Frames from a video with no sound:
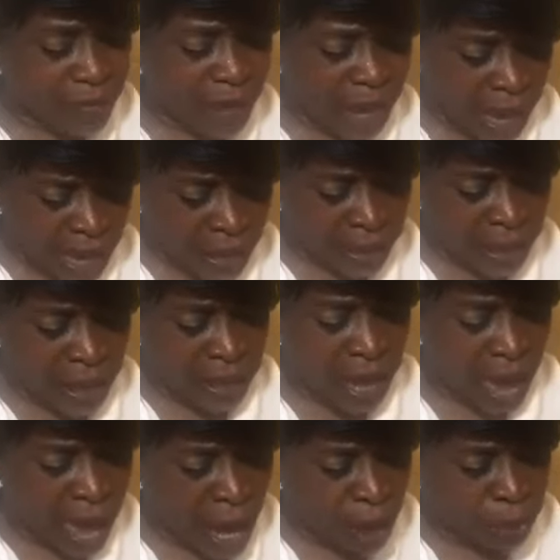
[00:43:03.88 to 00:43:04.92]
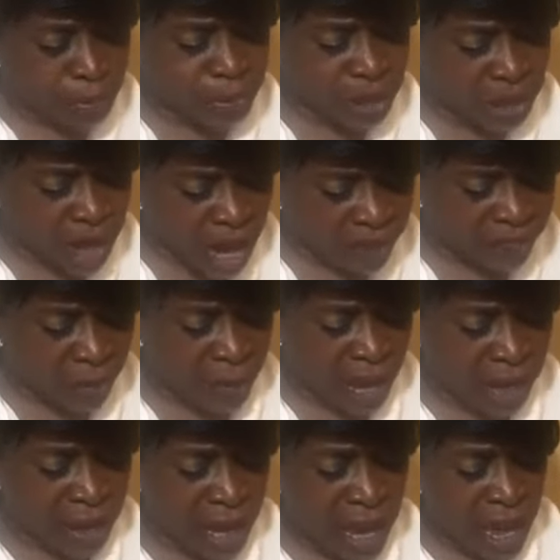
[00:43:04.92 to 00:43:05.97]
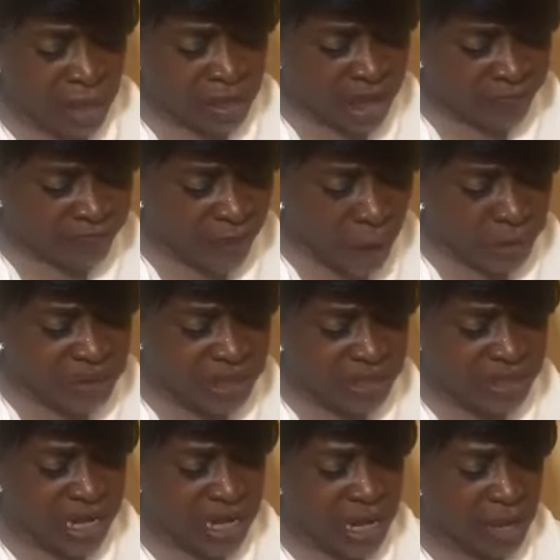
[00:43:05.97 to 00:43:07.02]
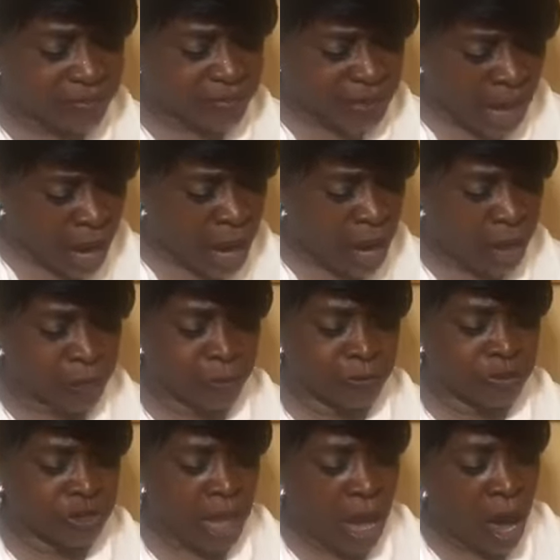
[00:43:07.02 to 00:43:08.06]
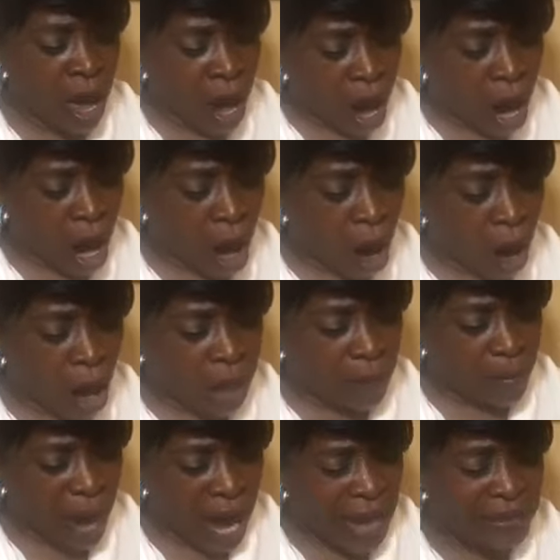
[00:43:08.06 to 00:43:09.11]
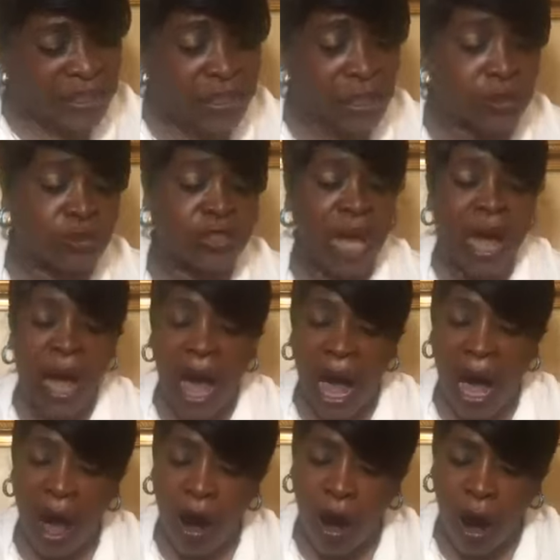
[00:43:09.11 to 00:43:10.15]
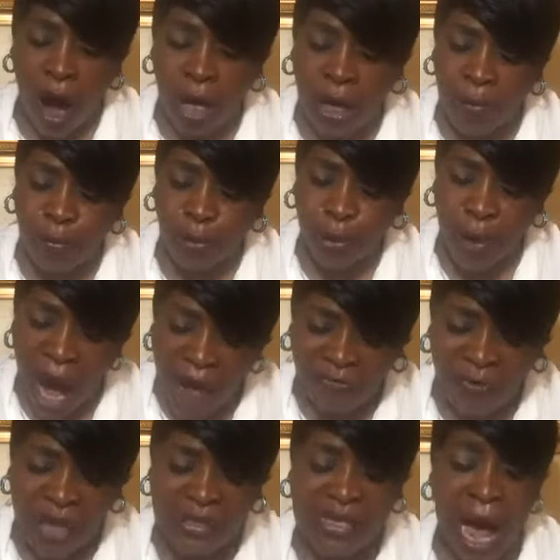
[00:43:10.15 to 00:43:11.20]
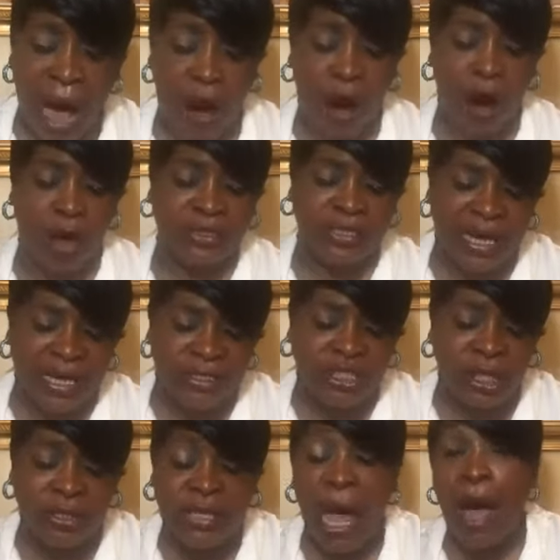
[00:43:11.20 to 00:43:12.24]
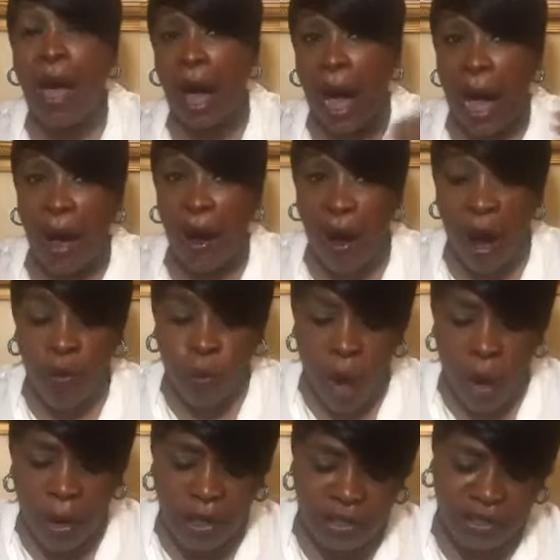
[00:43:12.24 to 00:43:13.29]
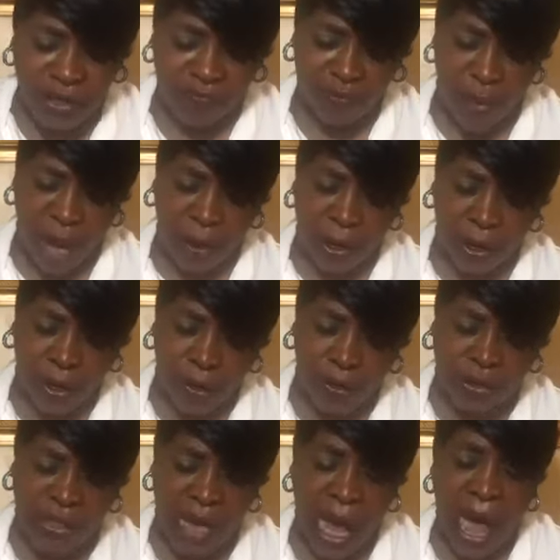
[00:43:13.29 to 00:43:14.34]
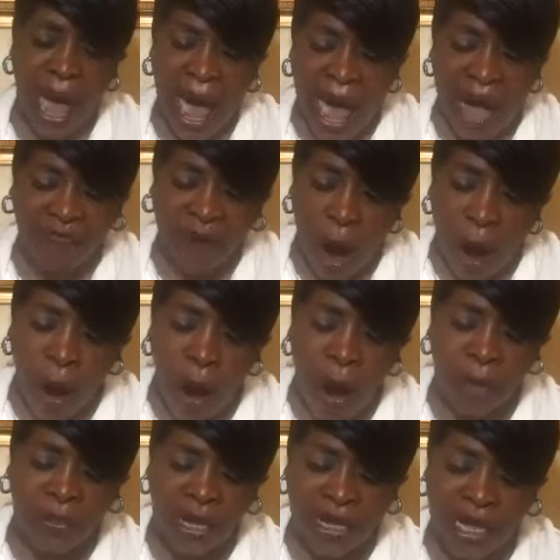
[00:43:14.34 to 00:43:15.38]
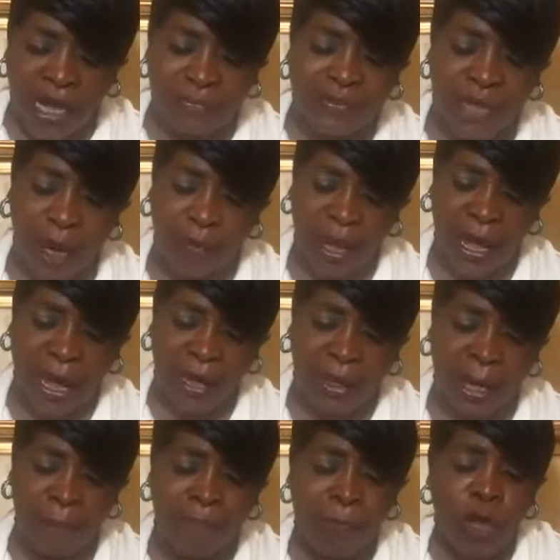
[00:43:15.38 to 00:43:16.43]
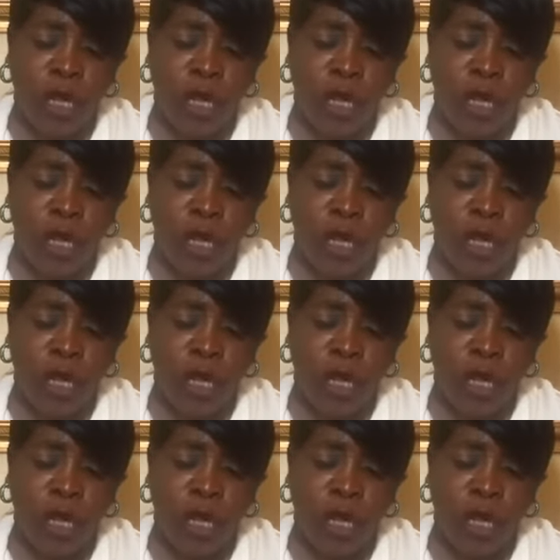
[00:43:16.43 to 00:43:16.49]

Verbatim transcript: of healing, helps, government, diversity of tongues. Are all apostles? Are all prophets? Are all teachers? Are all workers of miracles? Have all the gifts of healing?